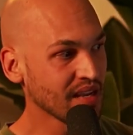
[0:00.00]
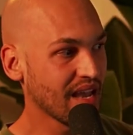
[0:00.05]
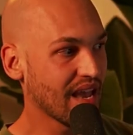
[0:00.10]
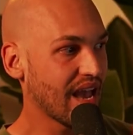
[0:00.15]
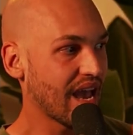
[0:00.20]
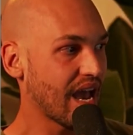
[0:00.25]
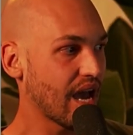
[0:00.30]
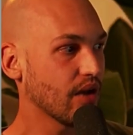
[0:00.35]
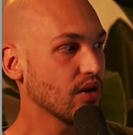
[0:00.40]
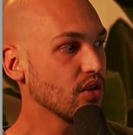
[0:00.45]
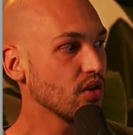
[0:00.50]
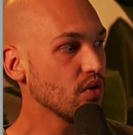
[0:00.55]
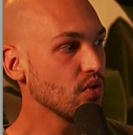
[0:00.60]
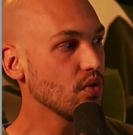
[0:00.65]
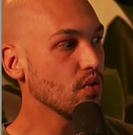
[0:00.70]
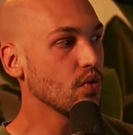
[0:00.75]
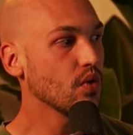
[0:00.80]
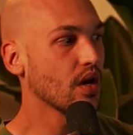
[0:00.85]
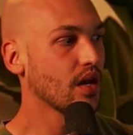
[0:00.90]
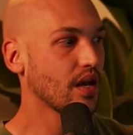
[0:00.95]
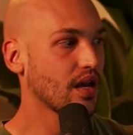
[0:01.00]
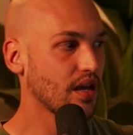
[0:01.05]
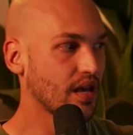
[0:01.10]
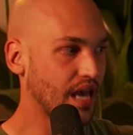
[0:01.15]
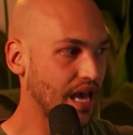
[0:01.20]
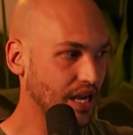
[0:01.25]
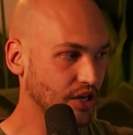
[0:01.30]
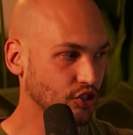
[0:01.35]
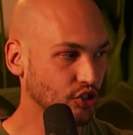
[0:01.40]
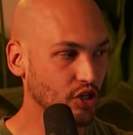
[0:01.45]
how do you
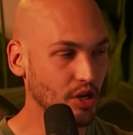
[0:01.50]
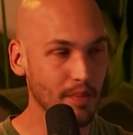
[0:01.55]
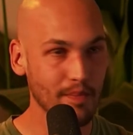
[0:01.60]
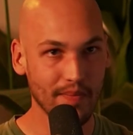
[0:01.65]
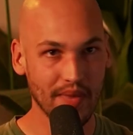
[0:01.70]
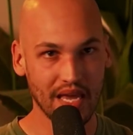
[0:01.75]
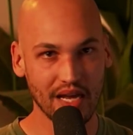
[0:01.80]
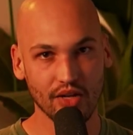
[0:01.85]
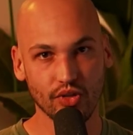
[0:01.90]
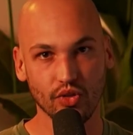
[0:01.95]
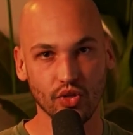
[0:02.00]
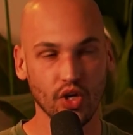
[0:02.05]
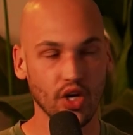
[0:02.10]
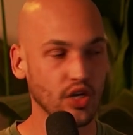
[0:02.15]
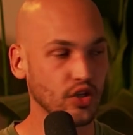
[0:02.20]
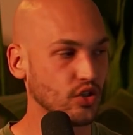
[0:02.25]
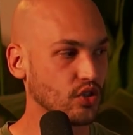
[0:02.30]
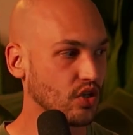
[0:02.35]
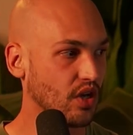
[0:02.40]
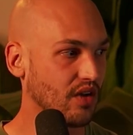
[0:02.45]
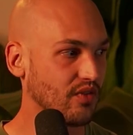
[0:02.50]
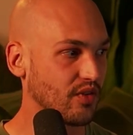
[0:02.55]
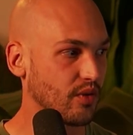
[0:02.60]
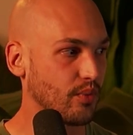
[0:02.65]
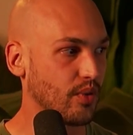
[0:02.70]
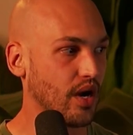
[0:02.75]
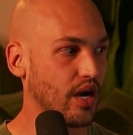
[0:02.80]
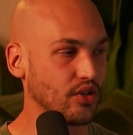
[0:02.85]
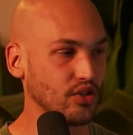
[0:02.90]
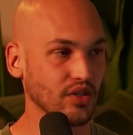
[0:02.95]
actually manage a software
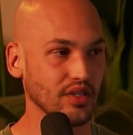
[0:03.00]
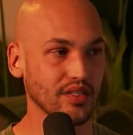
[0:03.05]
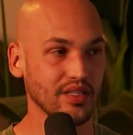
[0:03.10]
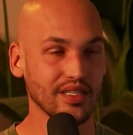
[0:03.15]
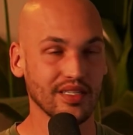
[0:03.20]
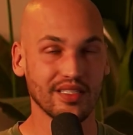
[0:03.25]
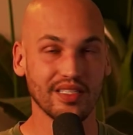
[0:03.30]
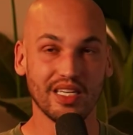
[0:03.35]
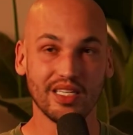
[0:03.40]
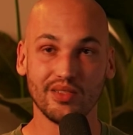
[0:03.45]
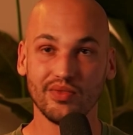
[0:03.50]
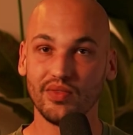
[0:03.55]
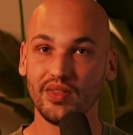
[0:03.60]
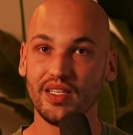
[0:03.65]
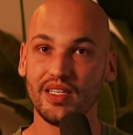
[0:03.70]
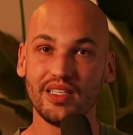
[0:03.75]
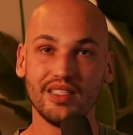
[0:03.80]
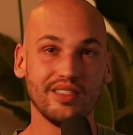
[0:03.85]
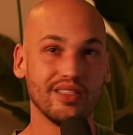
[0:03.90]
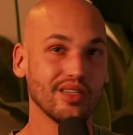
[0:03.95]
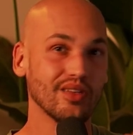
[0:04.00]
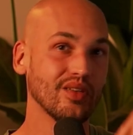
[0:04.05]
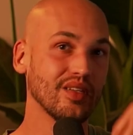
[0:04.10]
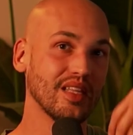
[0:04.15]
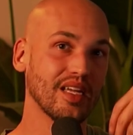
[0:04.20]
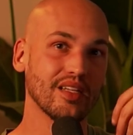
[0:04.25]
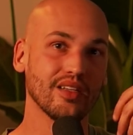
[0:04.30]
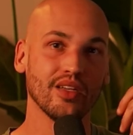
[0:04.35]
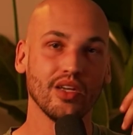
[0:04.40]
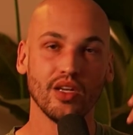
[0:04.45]
project successfully, considering
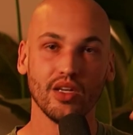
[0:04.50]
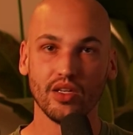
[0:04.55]
that